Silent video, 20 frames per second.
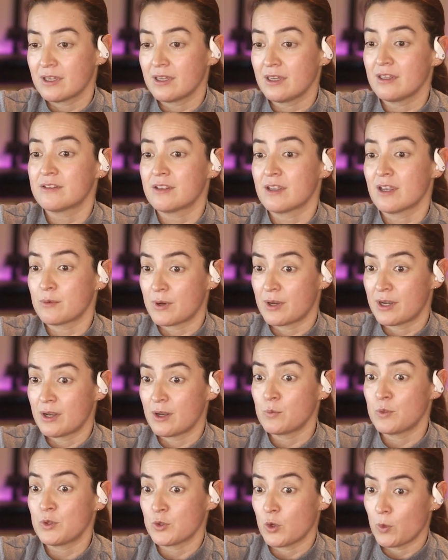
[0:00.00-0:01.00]

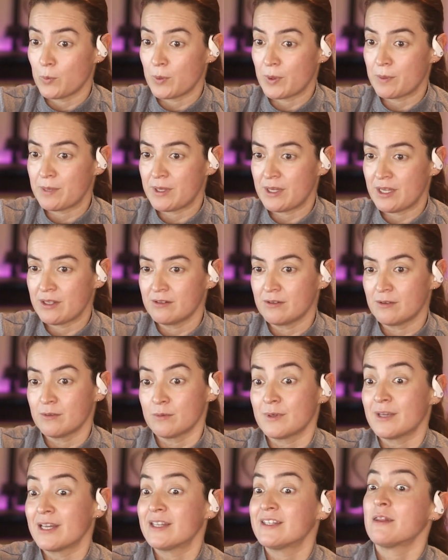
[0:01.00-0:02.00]
integrated with OpenVINO.
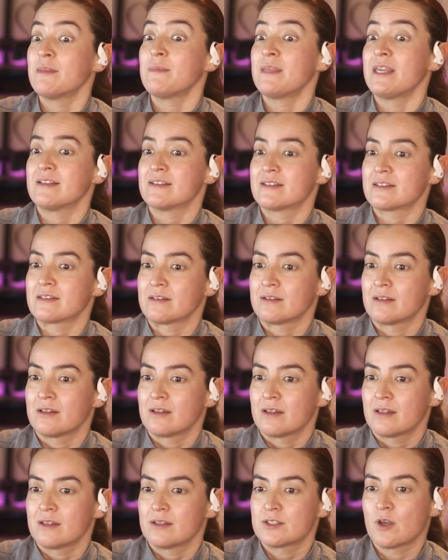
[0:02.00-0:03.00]
What that means?
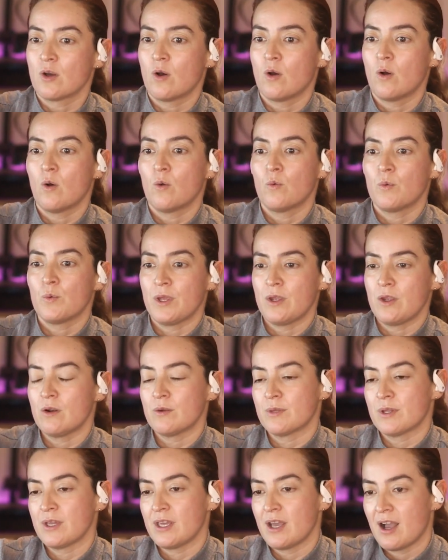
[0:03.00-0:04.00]
So we
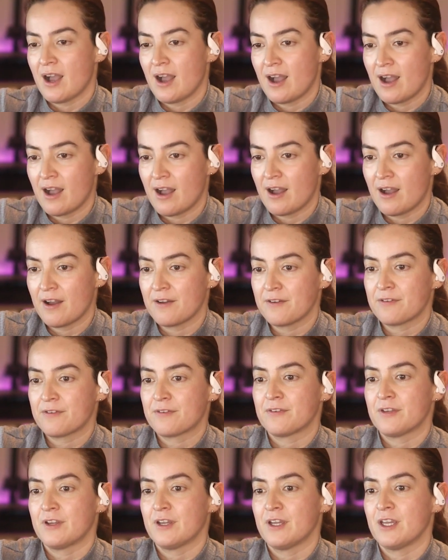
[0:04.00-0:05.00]
already have
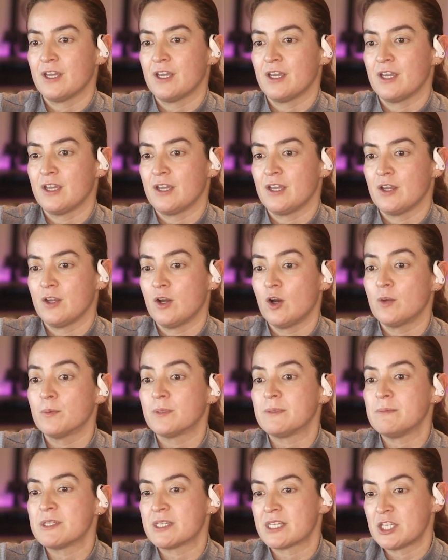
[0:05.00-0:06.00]

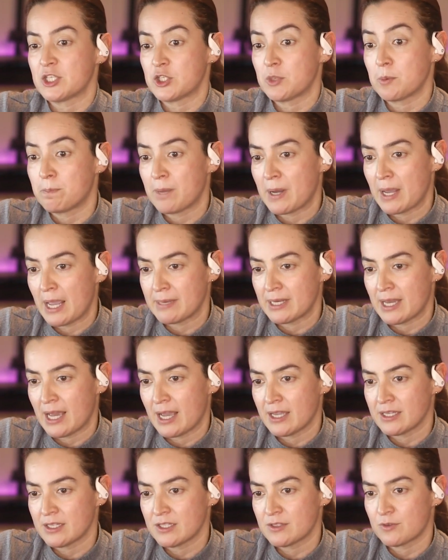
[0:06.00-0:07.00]
optimization
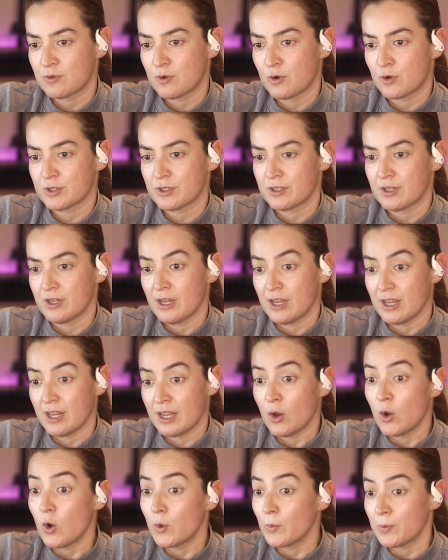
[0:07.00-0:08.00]
pipelines for
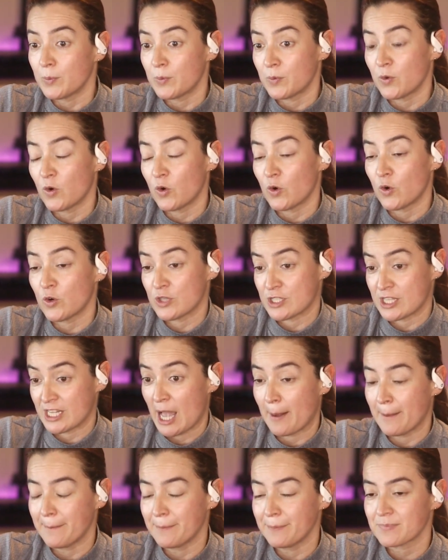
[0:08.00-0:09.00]

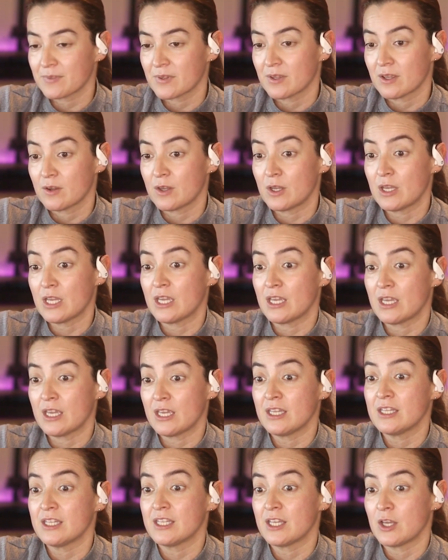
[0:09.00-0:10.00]
SAM
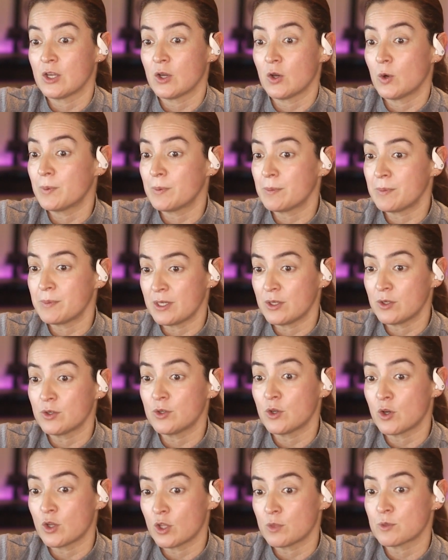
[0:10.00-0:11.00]
in the
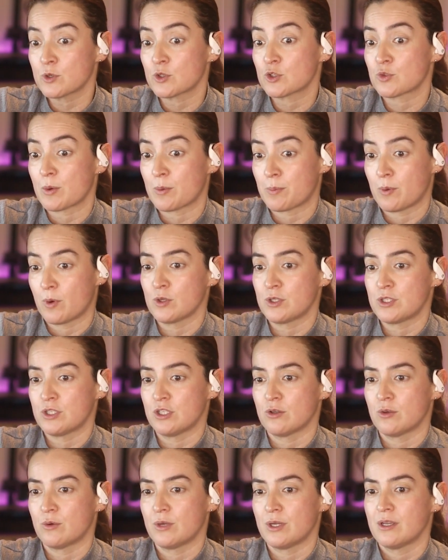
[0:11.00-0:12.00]
OpenVINO notebooks
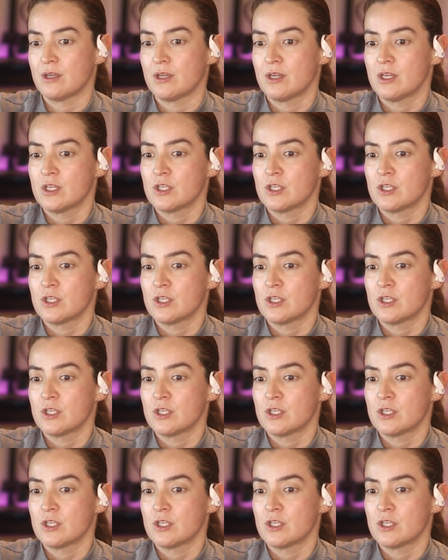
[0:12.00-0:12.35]
repository.